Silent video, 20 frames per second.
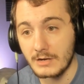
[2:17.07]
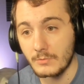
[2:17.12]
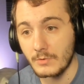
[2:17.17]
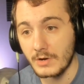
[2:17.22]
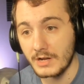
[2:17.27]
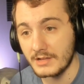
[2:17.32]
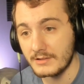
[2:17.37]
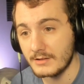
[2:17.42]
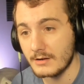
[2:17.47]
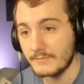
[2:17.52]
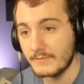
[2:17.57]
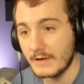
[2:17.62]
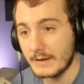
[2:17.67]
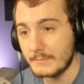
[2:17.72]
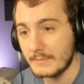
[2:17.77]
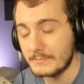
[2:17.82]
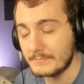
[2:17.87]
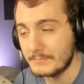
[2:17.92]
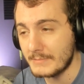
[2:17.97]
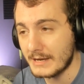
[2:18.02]
about it where I
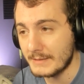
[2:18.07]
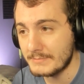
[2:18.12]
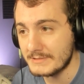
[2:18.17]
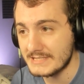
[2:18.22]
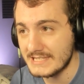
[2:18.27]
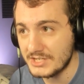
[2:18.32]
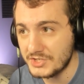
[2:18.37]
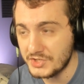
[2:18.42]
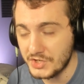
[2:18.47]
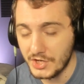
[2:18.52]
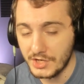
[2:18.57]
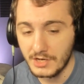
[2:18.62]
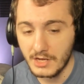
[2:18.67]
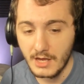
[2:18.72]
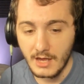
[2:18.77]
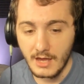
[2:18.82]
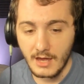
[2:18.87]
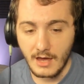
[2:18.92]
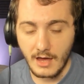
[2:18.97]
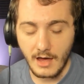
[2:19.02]
clarified my
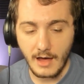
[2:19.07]
position.